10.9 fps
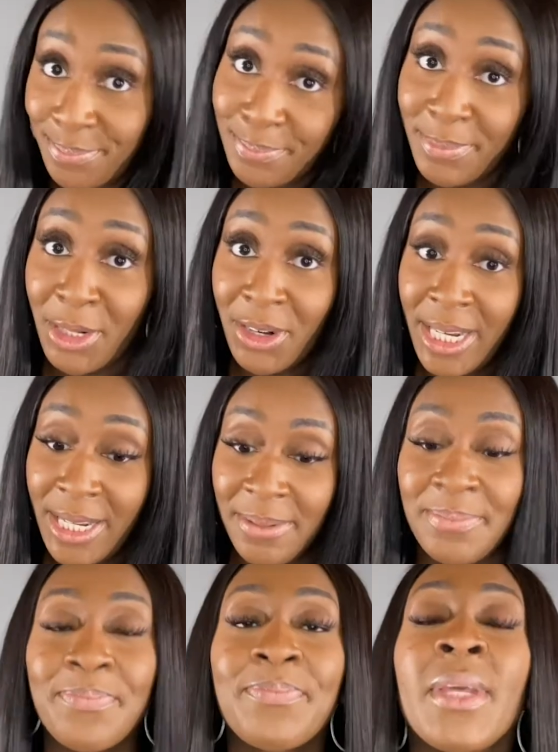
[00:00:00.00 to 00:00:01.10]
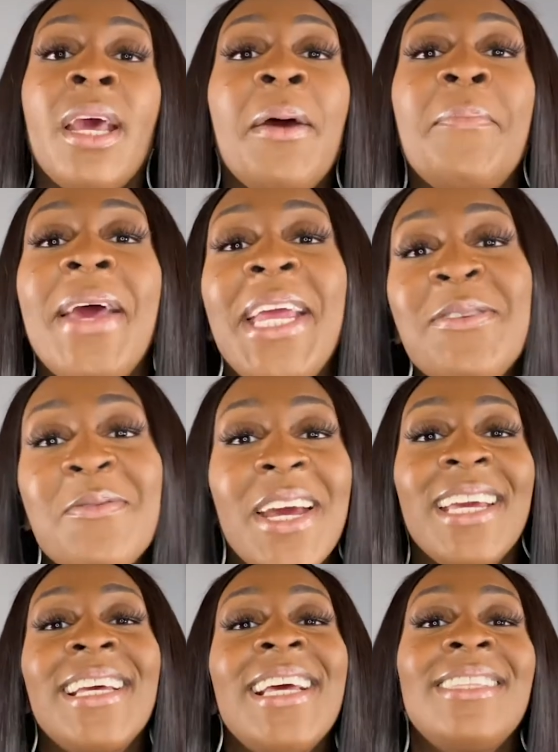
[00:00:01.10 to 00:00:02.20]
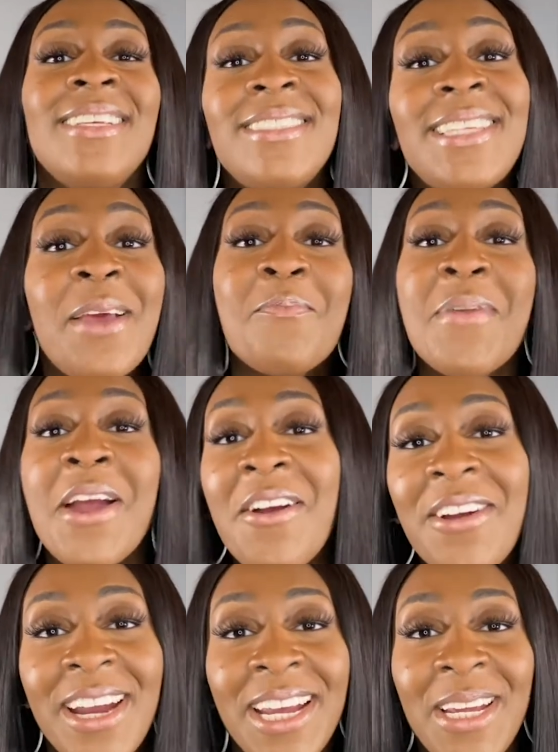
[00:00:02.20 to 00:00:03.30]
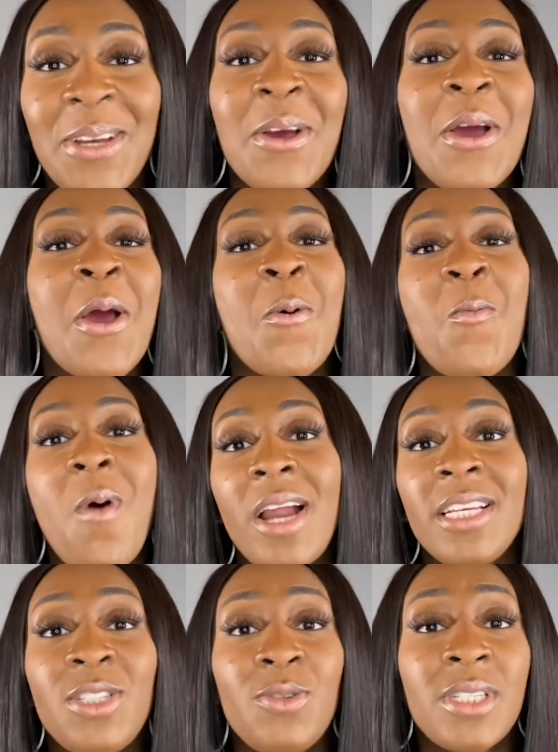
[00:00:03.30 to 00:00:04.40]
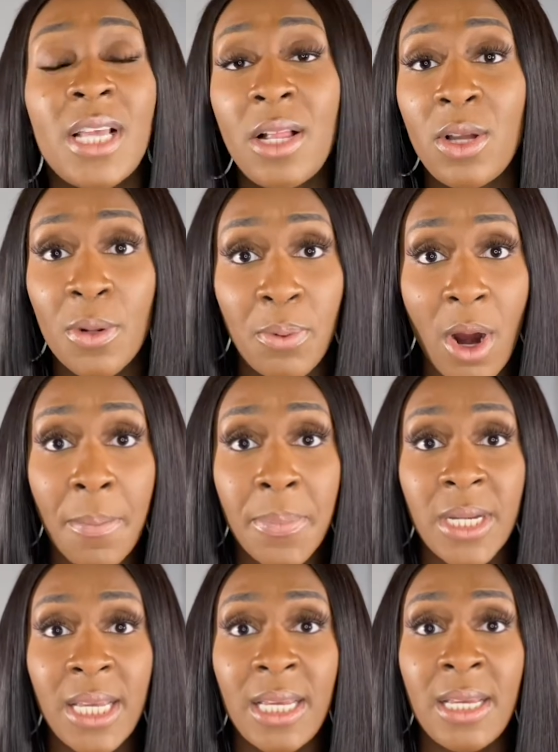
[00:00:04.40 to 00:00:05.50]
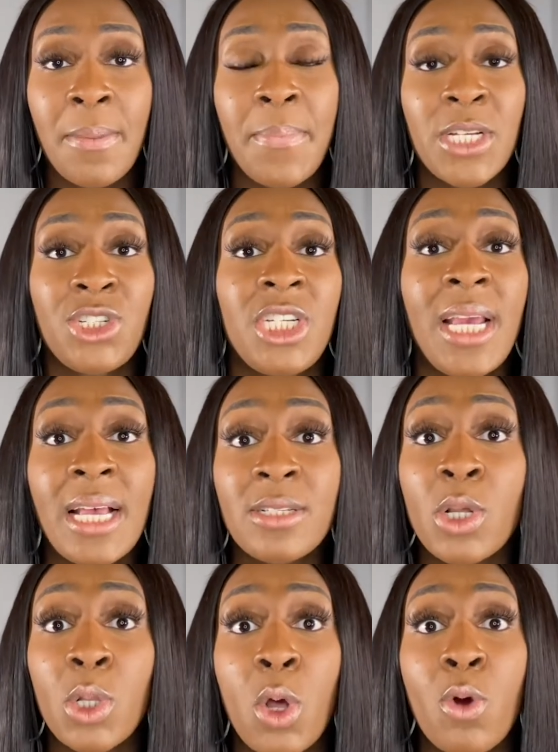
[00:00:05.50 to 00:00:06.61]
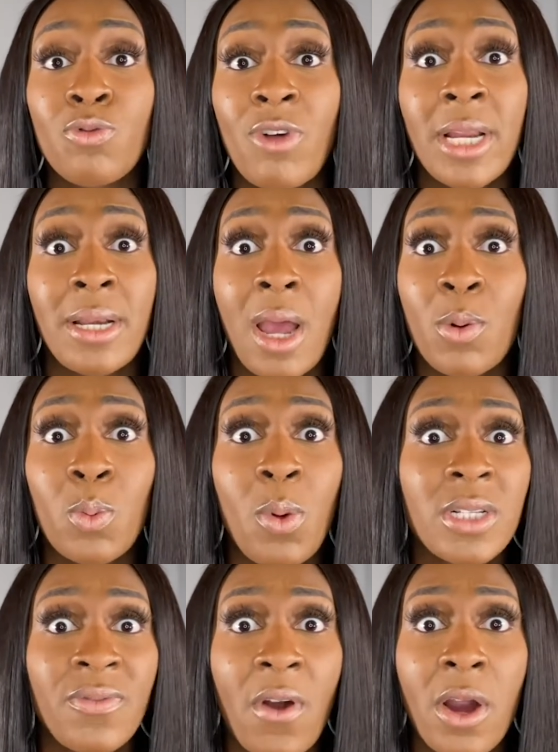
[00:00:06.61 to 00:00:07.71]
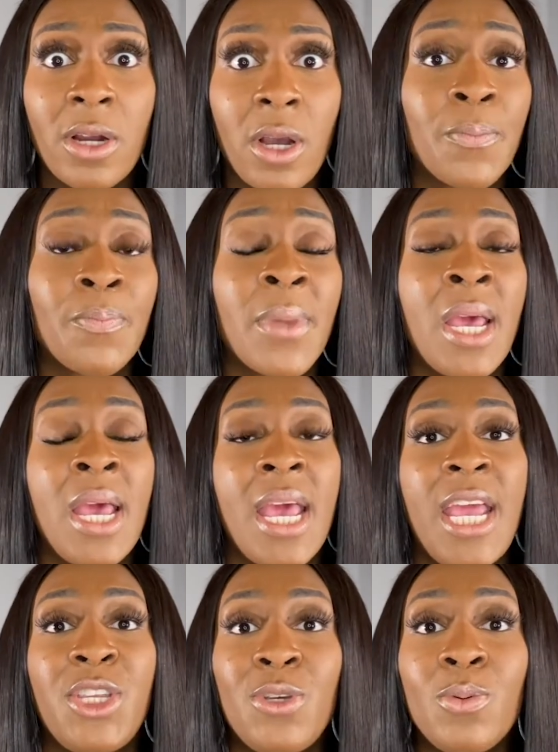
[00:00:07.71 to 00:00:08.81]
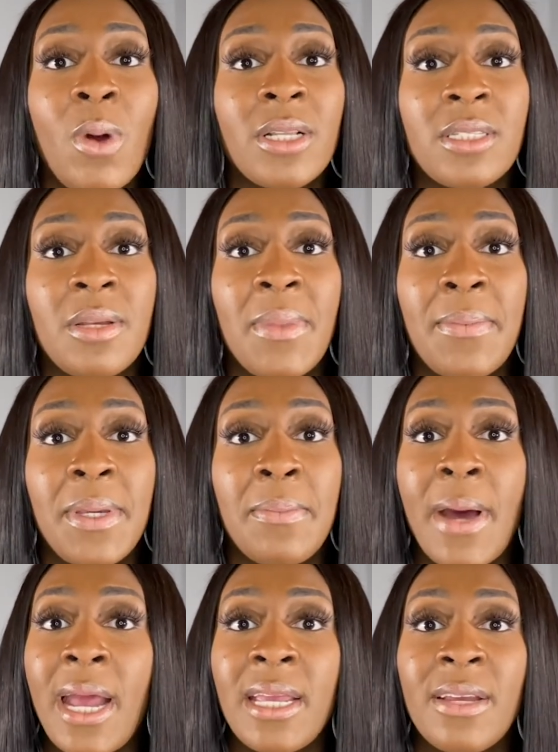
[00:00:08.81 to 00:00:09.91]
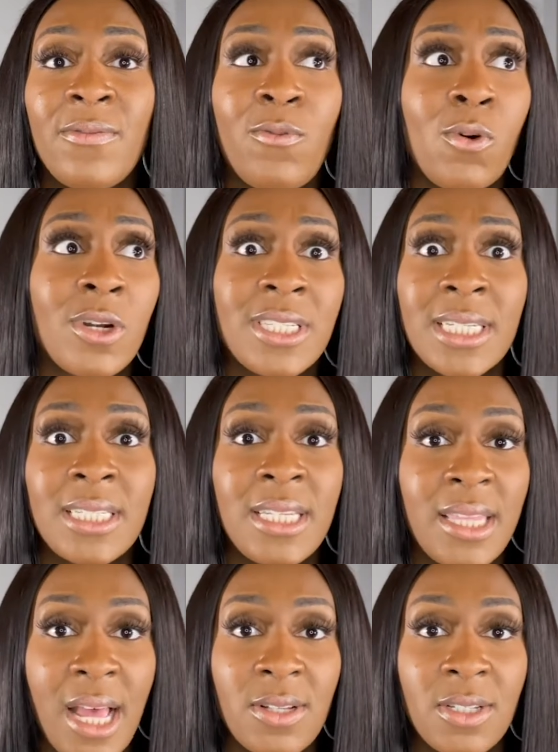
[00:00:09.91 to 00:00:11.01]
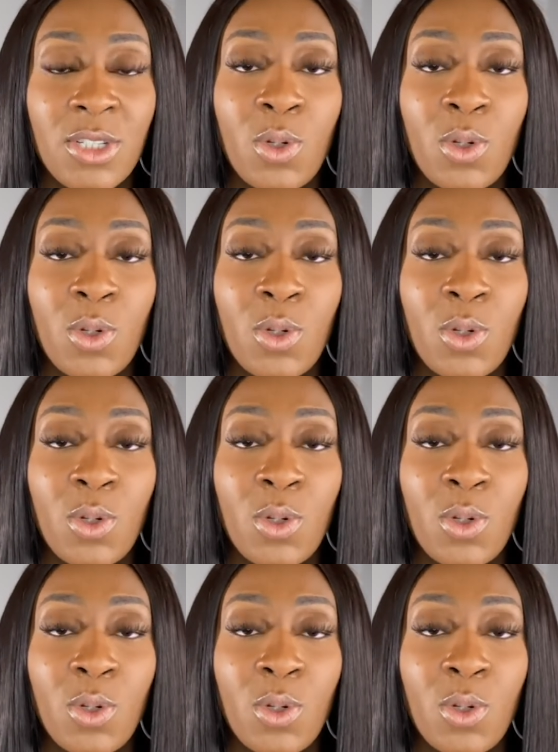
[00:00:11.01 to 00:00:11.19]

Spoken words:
Period. But anyway, let's say Mary wanted to sell her property, but she has a loan right now with Wells Fargo, and you want to maybe buy it for $60,000.